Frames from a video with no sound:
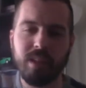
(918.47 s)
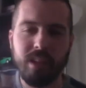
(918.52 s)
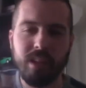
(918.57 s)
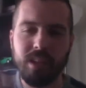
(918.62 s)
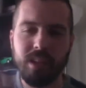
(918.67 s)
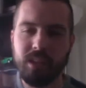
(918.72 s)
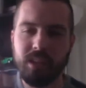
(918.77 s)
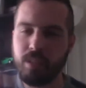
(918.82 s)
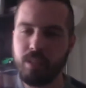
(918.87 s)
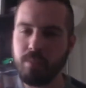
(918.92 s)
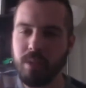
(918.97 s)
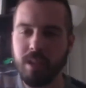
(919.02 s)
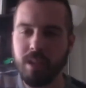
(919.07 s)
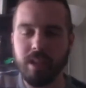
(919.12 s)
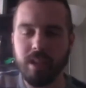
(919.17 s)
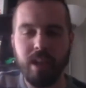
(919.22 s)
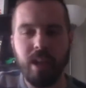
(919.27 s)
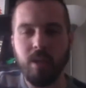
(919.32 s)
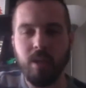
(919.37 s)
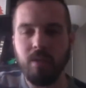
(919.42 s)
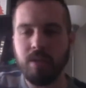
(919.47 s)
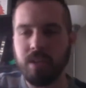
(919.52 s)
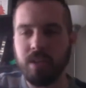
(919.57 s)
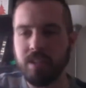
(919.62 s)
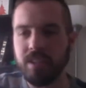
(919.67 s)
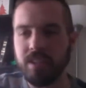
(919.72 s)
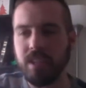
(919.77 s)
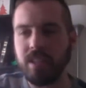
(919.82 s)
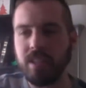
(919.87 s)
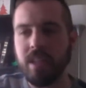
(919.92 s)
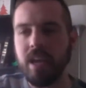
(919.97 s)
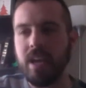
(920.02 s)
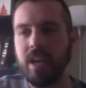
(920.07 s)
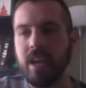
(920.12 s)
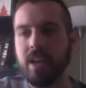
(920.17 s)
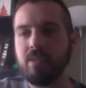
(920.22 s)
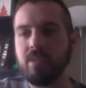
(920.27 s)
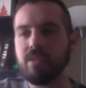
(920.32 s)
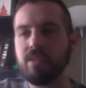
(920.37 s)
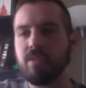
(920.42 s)
spitting out and things like that. And
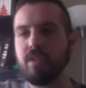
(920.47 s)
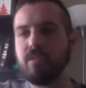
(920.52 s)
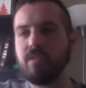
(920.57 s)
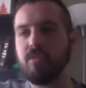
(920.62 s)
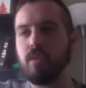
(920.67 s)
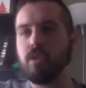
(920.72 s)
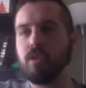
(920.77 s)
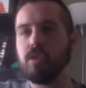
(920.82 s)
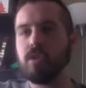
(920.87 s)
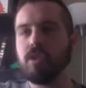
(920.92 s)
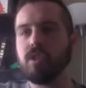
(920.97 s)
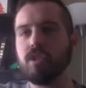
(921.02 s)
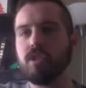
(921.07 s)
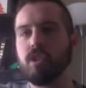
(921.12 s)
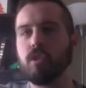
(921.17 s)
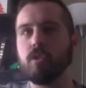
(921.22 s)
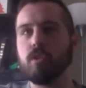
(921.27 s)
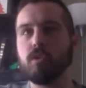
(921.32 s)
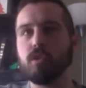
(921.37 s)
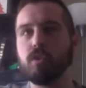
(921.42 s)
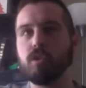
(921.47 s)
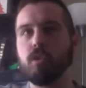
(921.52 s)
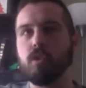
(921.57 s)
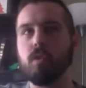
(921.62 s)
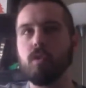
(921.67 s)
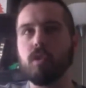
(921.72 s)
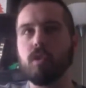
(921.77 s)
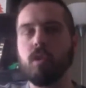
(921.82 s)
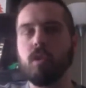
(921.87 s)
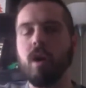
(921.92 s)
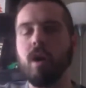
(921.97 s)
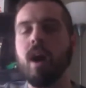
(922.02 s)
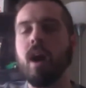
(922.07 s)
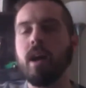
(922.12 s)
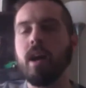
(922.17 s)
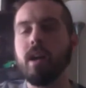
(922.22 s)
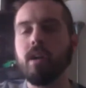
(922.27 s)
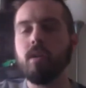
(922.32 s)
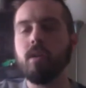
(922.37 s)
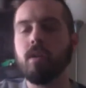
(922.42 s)
I was very fortunate to go to a school in
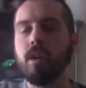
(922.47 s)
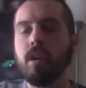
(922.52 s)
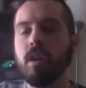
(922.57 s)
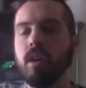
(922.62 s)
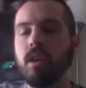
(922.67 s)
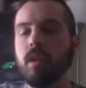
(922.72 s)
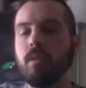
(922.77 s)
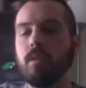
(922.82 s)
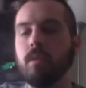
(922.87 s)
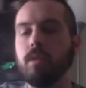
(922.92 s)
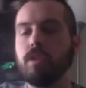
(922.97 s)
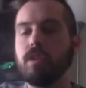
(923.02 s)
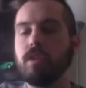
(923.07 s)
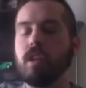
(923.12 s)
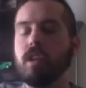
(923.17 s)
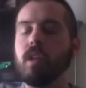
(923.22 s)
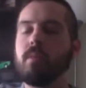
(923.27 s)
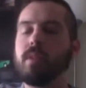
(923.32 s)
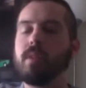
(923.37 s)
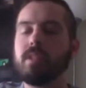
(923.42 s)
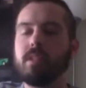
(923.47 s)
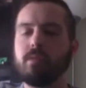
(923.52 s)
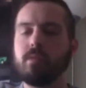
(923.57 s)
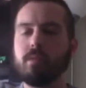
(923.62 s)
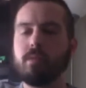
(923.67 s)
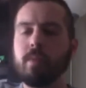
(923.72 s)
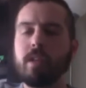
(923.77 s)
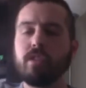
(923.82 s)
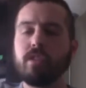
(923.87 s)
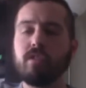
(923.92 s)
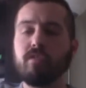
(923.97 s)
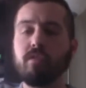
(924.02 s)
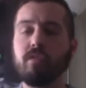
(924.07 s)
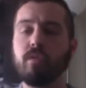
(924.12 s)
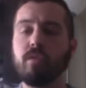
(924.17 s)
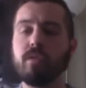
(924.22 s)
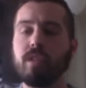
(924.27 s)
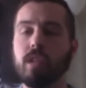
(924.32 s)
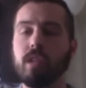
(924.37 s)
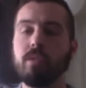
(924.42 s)
Ohio where the gentleman, his name was Master
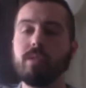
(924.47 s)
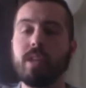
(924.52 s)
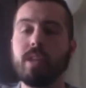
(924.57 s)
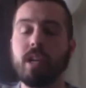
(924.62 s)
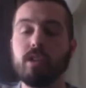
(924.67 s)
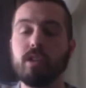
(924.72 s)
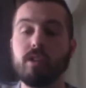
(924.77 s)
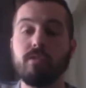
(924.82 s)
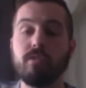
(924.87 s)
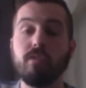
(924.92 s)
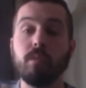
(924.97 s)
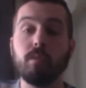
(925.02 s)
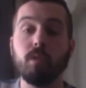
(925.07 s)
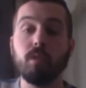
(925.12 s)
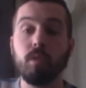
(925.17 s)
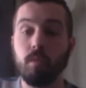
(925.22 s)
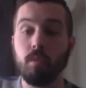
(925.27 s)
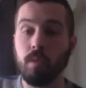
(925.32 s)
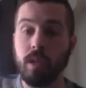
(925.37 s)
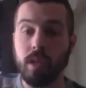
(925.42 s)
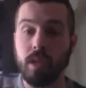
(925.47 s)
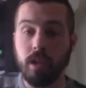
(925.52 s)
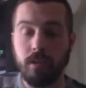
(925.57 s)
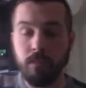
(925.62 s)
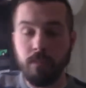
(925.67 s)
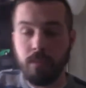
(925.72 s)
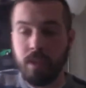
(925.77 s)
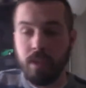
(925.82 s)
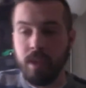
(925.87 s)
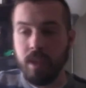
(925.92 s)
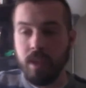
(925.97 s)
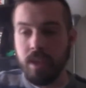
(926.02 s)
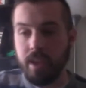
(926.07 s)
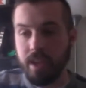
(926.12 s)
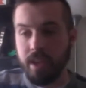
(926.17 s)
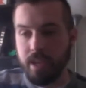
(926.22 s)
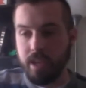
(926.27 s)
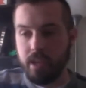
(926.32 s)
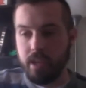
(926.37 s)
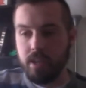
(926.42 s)
Fuzi, he was actually from Korea,
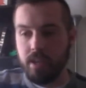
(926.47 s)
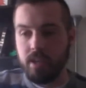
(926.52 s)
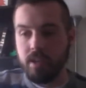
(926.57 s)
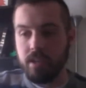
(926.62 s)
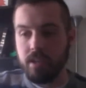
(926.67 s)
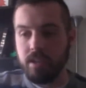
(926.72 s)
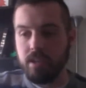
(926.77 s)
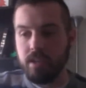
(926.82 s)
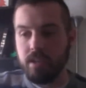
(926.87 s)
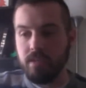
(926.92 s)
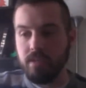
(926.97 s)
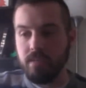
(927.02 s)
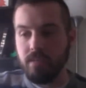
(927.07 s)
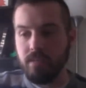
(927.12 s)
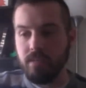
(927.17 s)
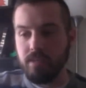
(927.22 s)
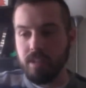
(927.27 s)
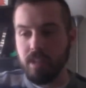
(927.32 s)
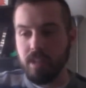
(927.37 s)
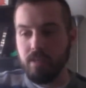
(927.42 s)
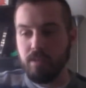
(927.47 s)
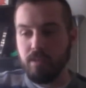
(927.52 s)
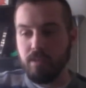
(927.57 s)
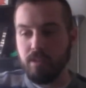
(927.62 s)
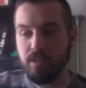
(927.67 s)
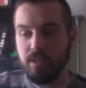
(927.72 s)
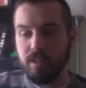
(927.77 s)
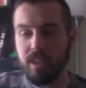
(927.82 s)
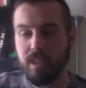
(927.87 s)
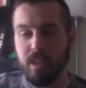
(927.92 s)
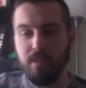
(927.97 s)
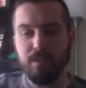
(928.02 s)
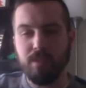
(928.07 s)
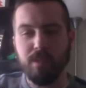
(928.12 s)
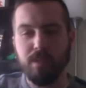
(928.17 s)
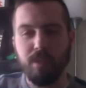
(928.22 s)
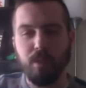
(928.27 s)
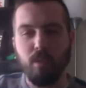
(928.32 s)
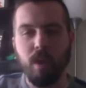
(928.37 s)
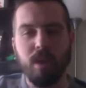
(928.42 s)
and he was
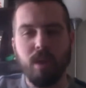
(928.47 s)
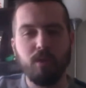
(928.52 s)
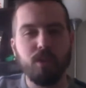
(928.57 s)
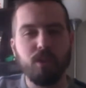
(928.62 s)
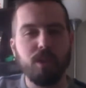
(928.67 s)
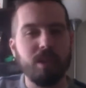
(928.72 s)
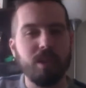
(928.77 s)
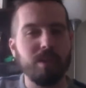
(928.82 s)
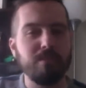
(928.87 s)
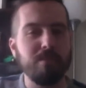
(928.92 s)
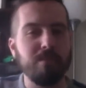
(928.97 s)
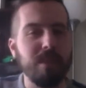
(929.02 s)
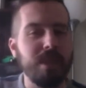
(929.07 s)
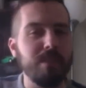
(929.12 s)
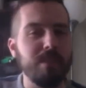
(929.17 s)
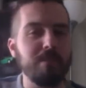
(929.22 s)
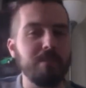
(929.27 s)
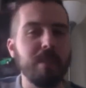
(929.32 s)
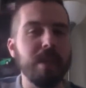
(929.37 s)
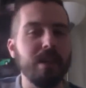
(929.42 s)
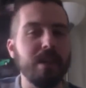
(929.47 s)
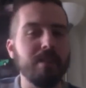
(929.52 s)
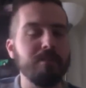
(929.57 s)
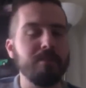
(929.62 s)
a grouchy and mean man.